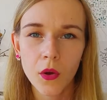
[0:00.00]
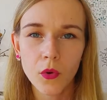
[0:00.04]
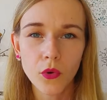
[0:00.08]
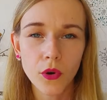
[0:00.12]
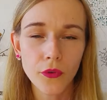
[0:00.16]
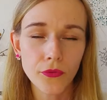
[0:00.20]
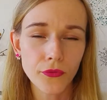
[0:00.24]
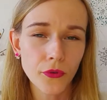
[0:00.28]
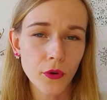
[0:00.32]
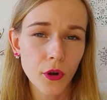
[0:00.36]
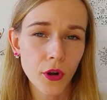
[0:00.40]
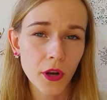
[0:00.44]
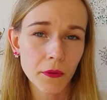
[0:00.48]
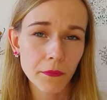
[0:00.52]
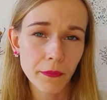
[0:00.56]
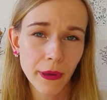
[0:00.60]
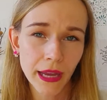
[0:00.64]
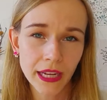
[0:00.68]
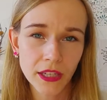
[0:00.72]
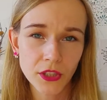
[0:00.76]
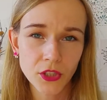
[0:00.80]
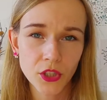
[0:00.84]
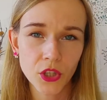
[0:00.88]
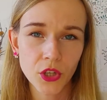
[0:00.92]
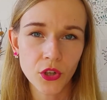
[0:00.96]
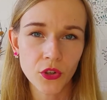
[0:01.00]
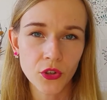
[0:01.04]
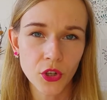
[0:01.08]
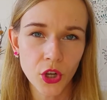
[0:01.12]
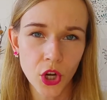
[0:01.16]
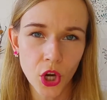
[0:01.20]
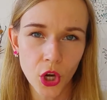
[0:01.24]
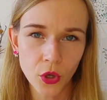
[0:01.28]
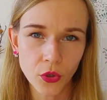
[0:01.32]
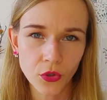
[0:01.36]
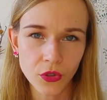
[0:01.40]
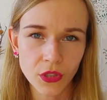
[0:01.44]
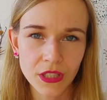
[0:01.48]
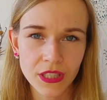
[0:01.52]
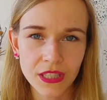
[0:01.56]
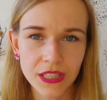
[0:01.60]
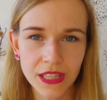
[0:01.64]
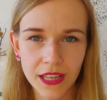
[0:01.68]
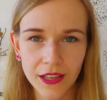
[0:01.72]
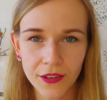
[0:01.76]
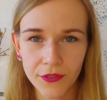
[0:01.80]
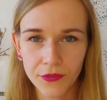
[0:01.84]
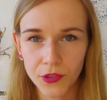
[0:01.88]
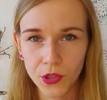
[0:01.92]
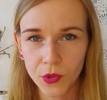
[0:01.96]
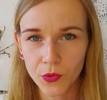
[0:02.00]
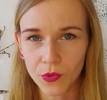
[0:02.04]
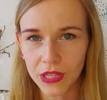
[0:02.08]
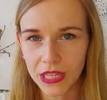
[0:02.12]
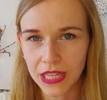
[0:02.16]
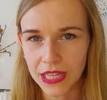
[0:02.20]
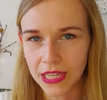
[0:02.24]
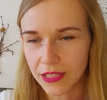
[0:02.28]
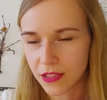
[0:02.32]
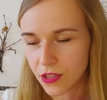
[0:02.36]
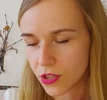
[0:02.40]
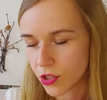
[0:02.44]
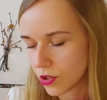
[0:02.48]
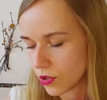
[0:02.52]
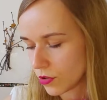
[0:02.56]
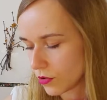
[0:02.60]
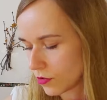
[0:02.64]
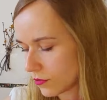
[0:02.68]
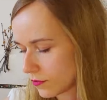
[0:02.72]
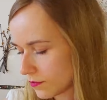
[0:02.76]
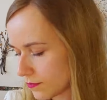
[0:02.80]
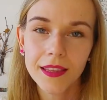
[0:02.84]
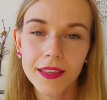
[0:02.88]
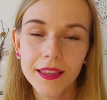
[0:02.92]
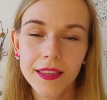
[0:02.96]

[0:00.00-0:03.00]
referring back to your notes if you need to.